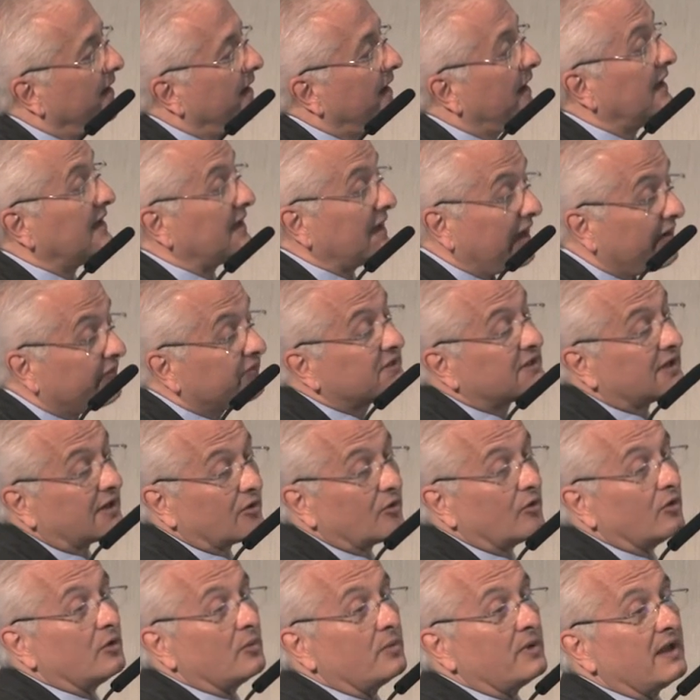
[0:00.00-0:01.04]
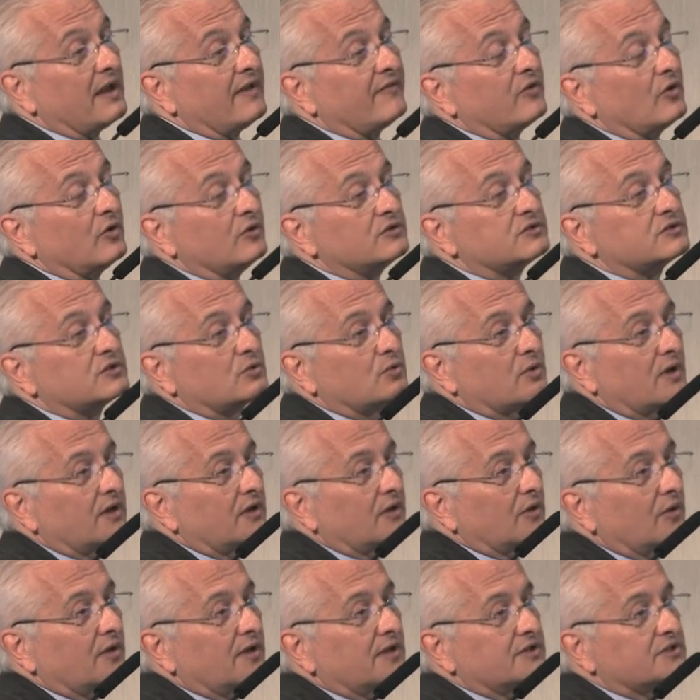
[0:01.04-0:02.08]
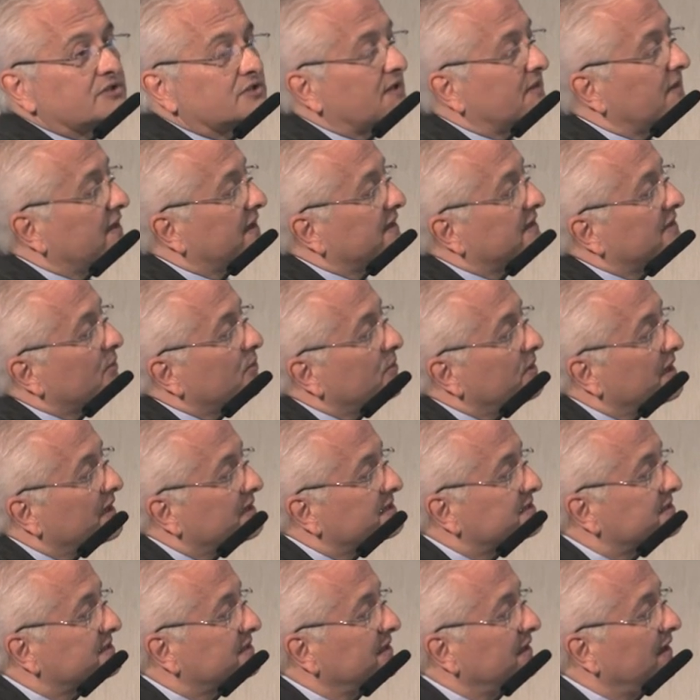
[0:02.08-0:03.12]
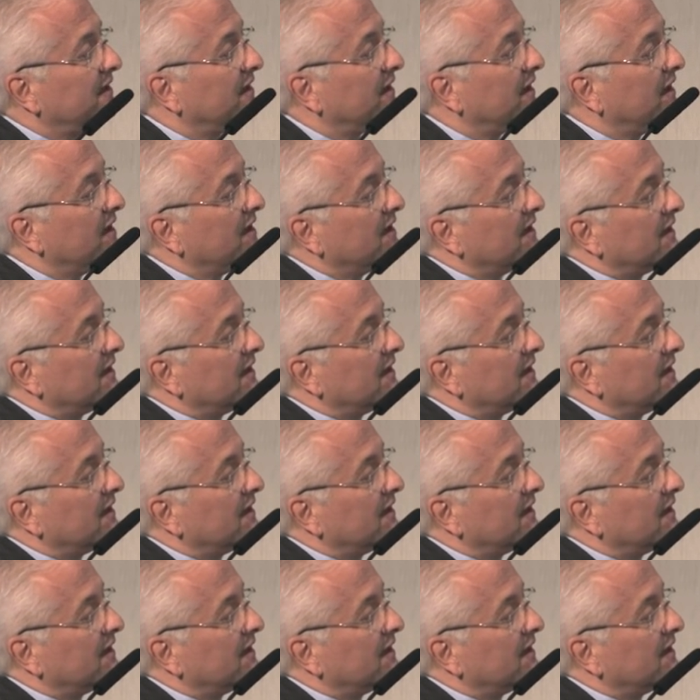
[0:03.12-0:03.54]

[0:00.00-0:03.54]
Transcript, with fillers: And after all, we have also to acknowledge that we are still